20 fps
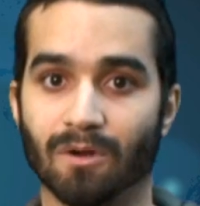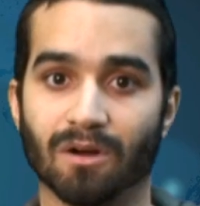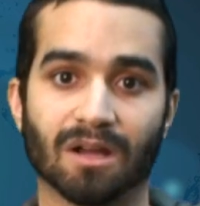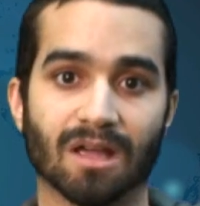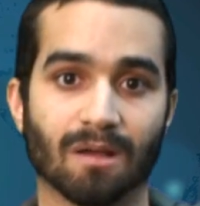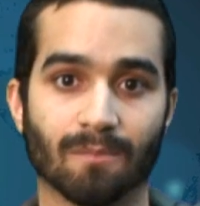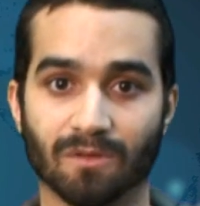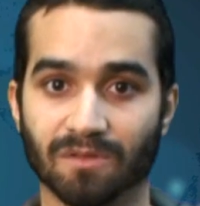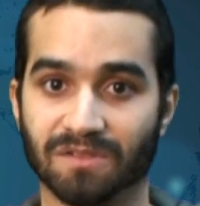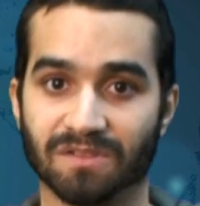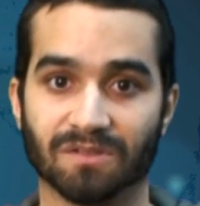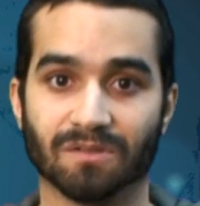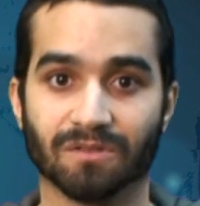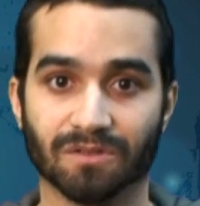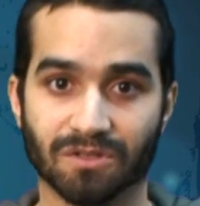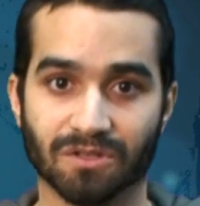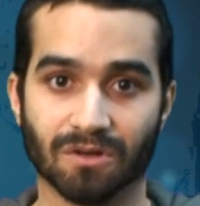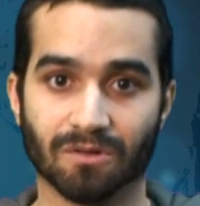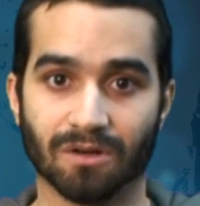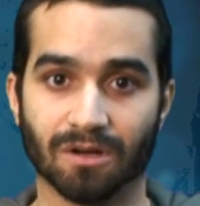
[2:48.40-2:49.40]
Mark Hamill is still
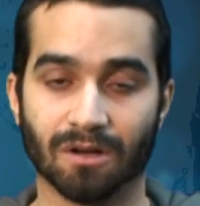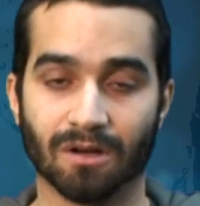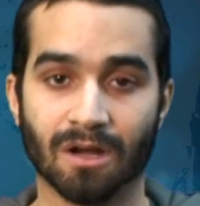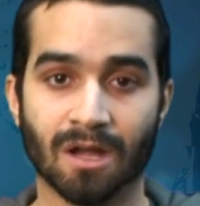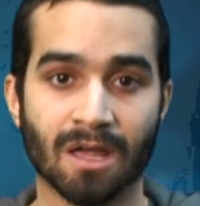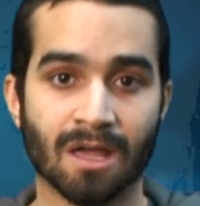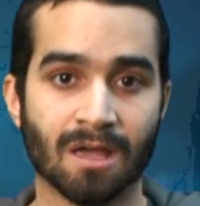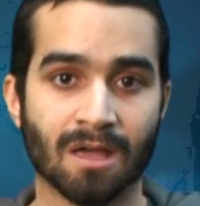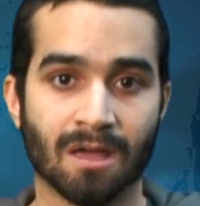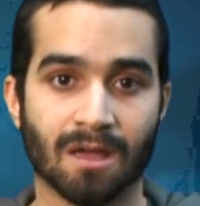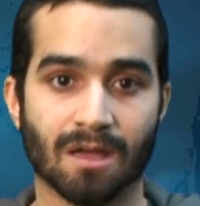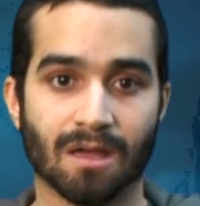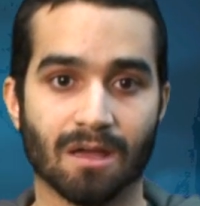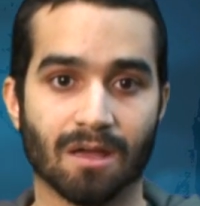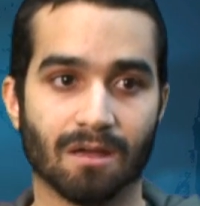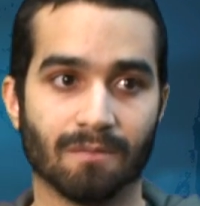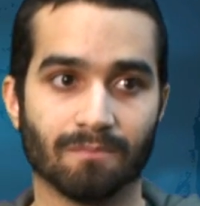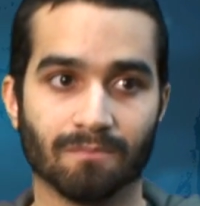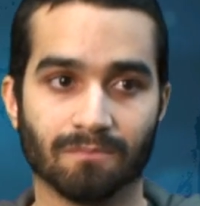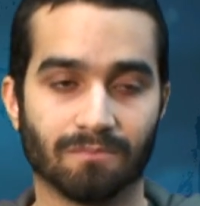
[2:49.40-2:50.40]
the Joker,
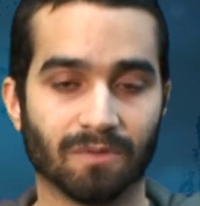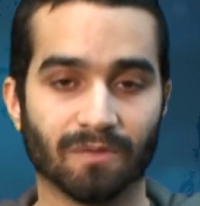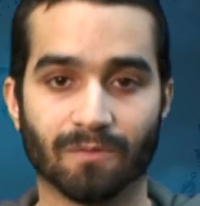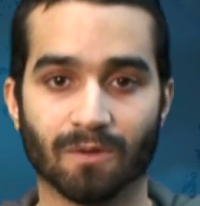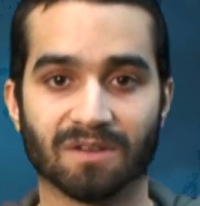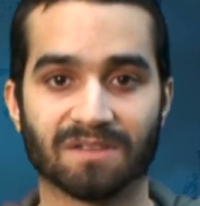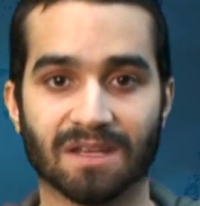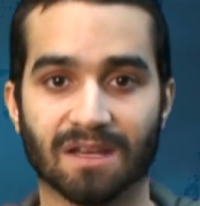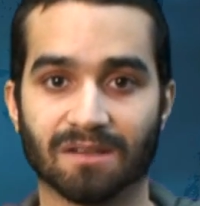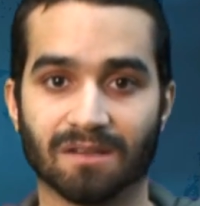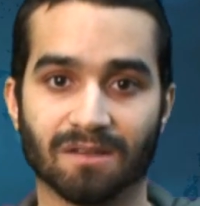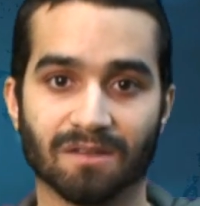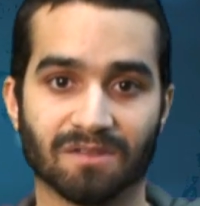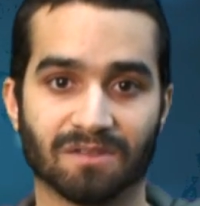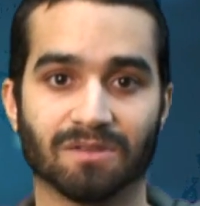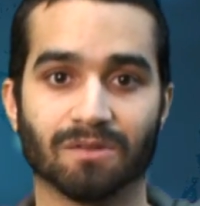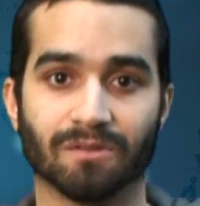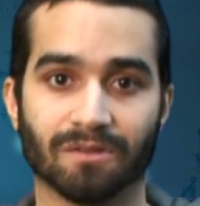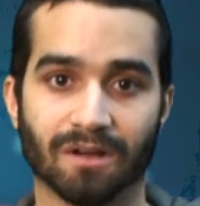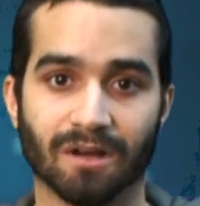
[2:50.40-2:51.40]
and the voice acting is
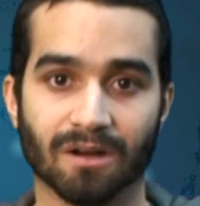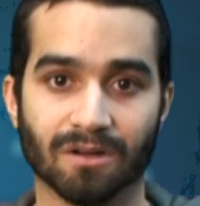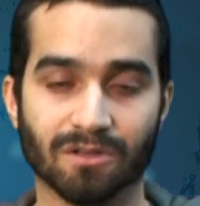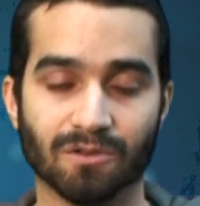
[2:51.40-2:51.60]
still there.